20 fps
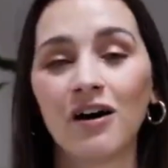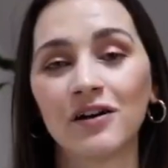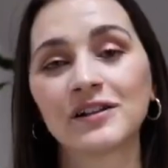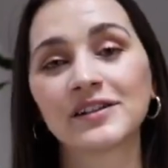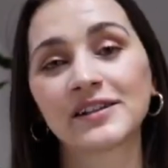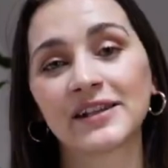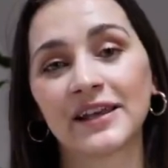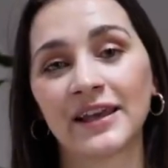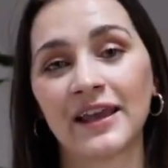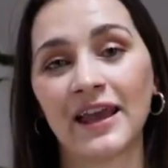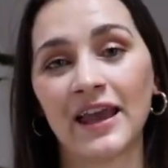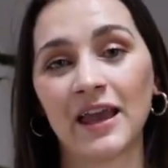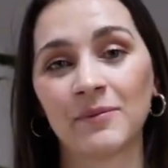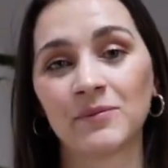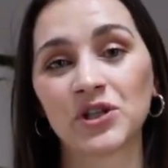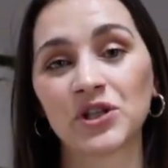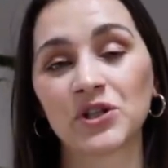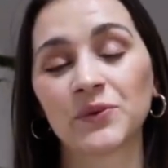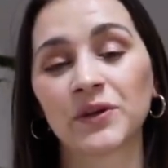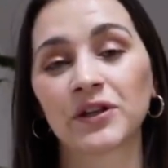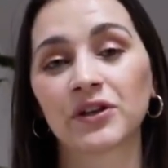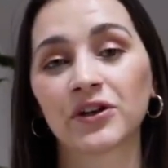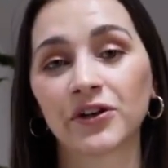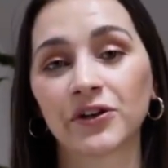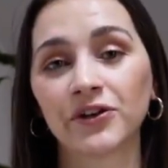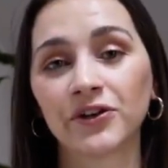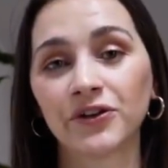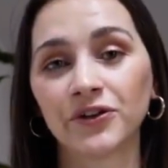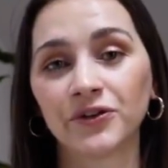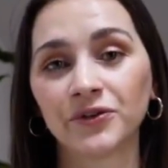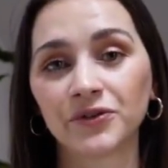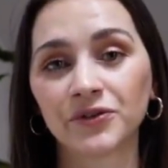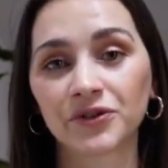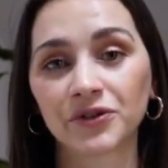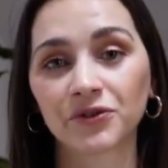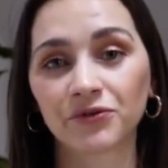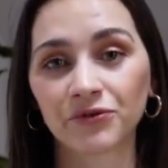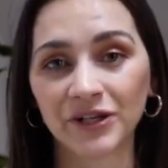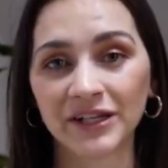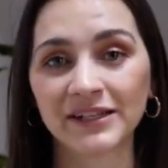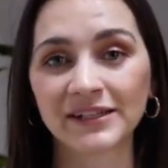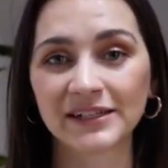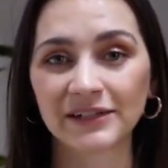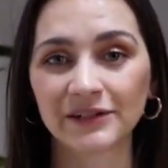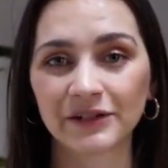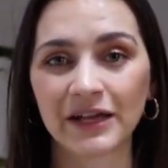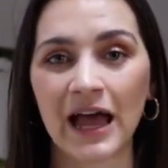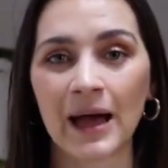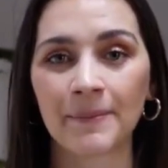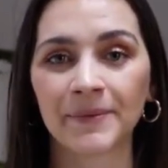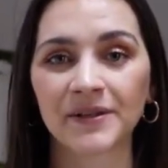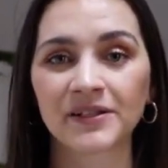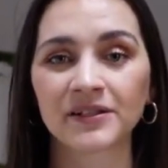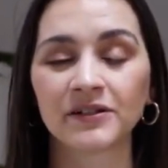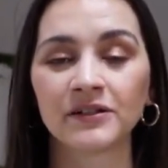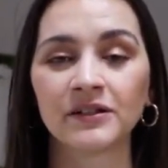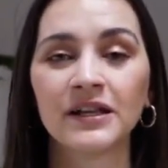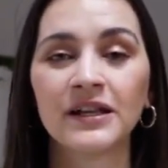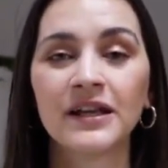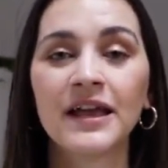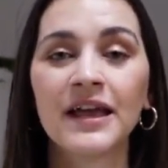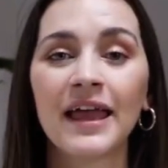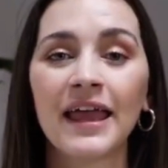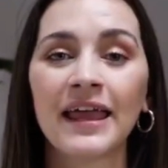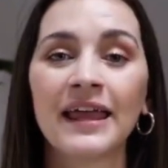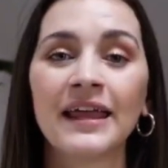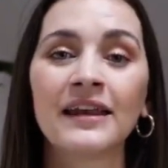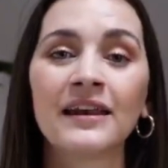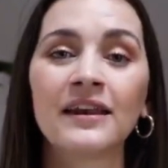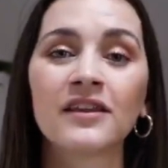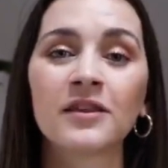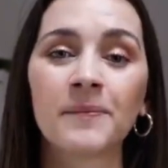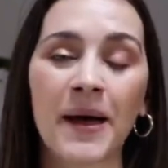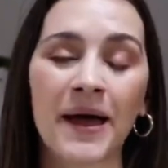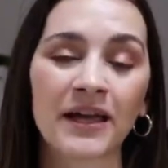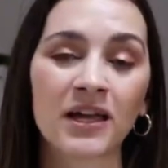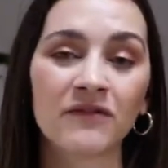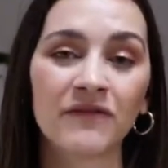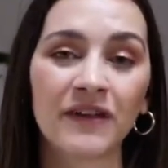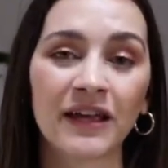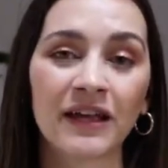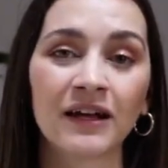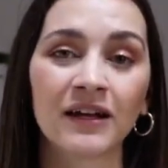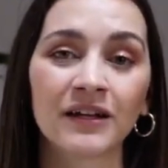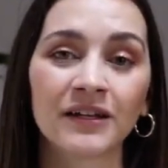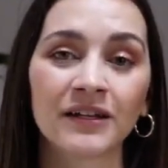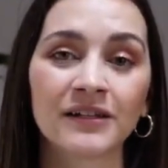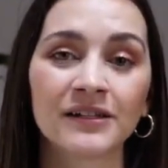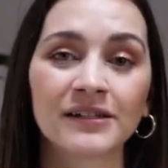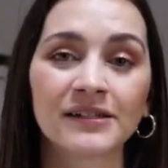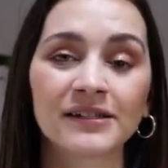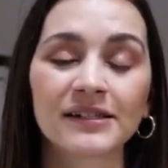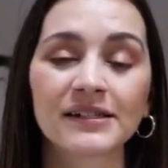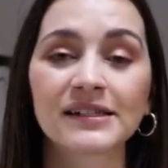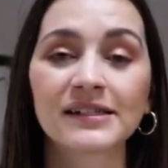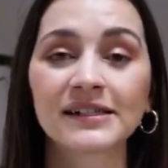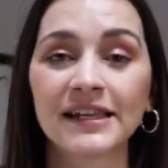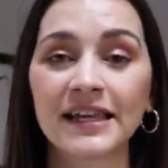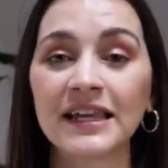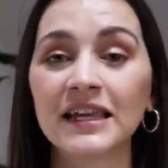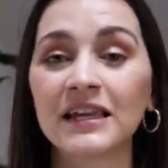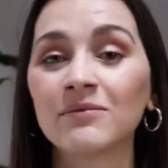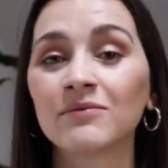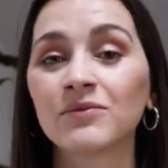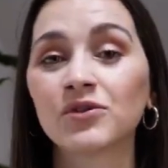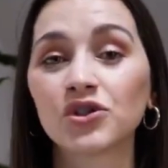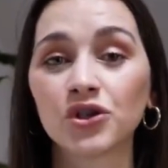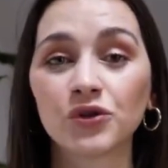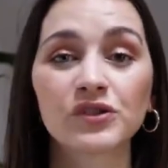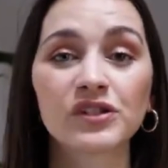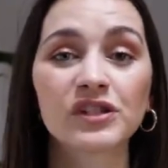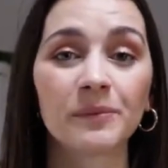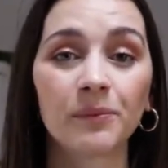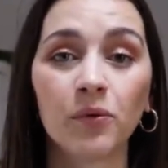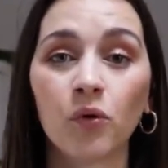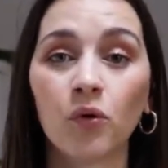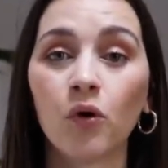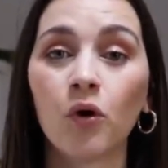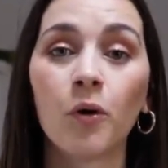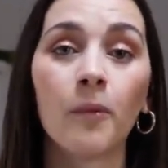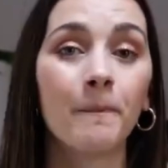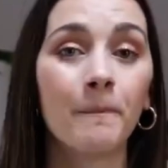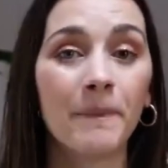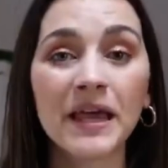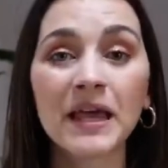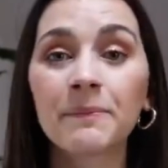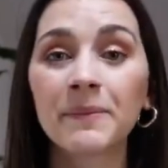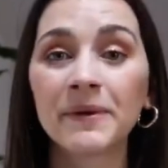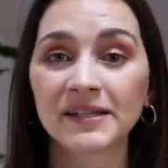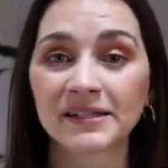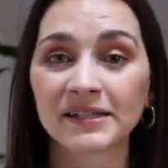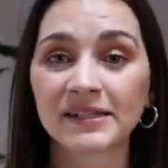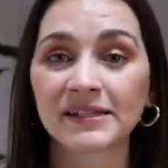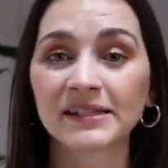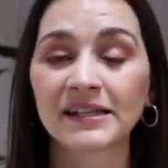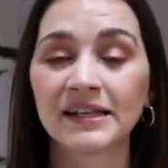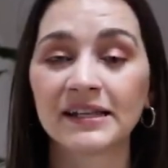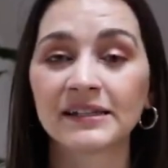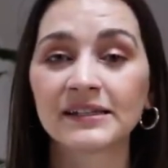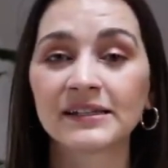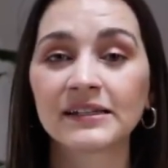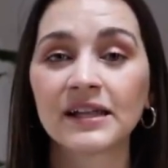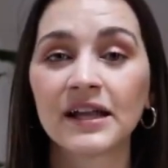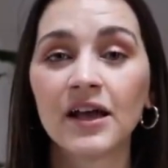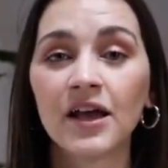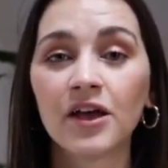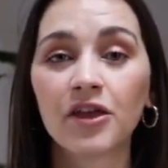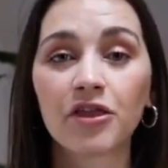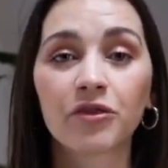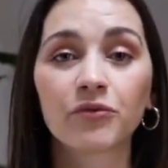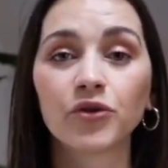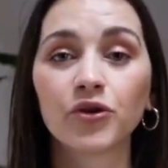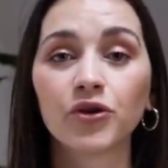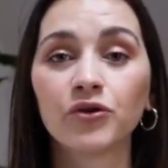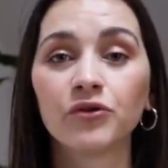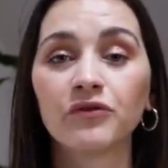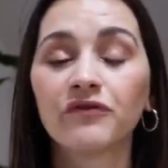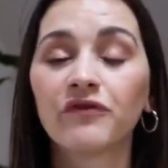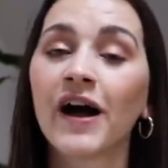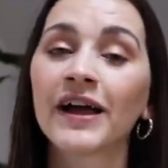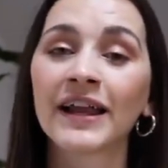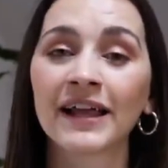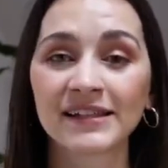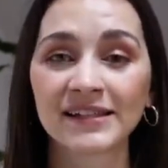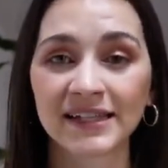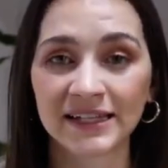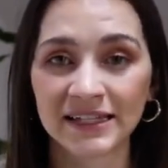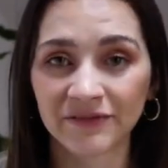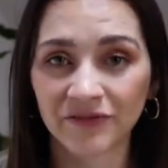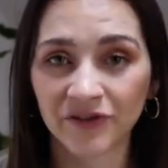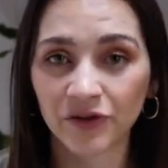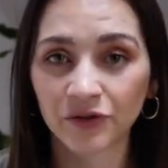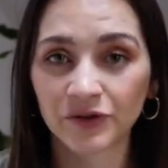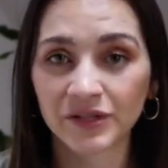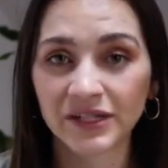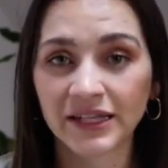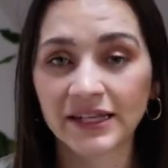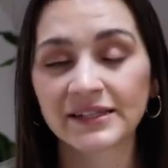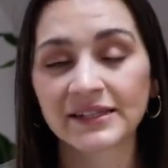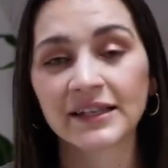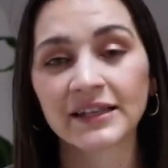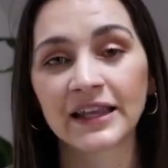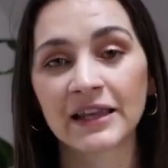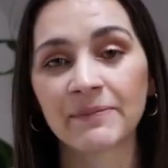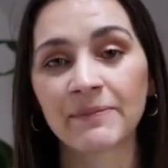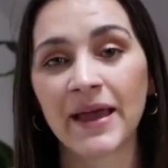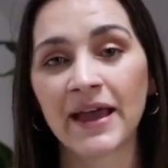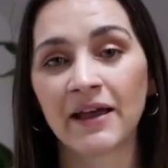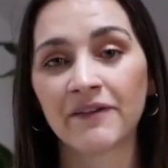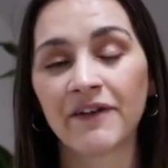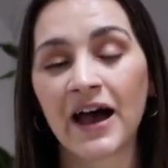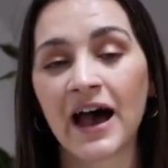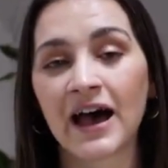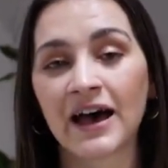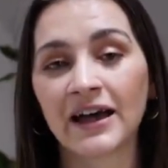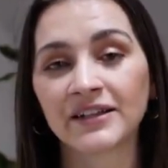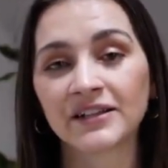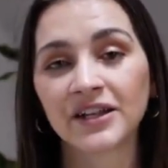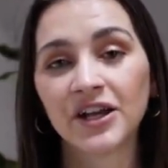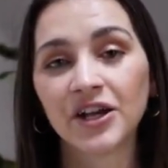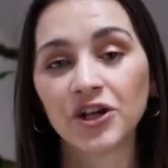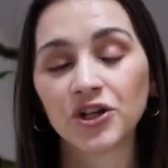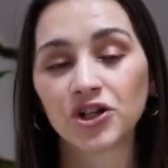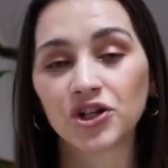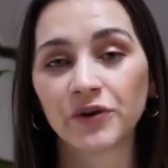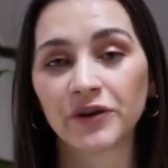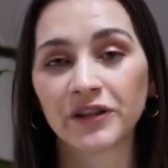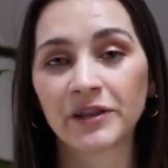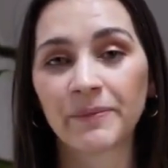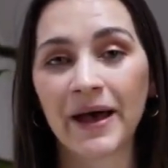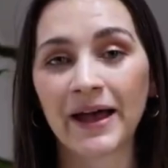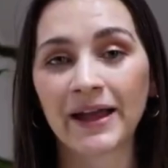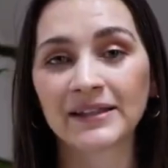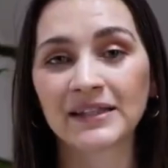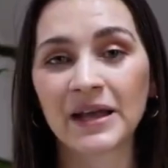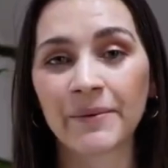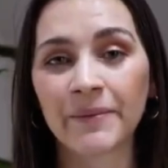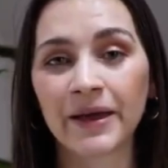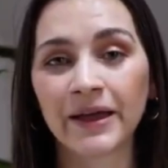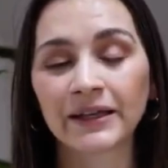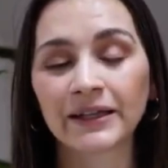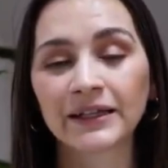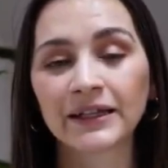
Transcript: asking him to include Greensill Capital in the Bank of England's scheme to support big businesses through financing difficulties that they may have had during the pandemic.